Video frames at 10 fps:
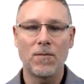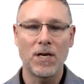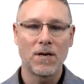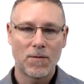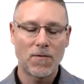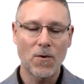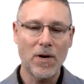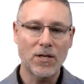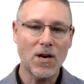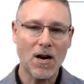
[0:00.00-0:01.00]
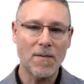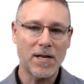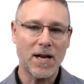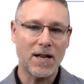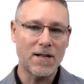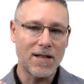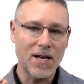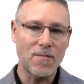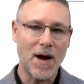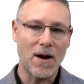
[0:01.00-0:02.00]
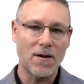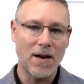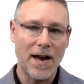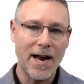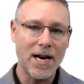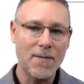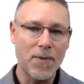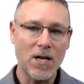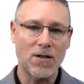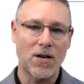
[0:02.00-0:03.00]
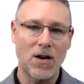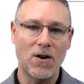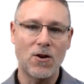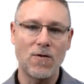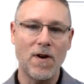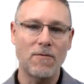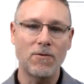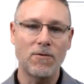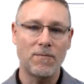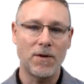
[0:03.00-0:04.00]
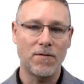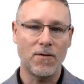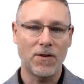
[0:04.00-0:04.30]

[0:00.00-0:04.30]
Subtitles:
But before we could talk about that, let's think about any piece of code you've ever before.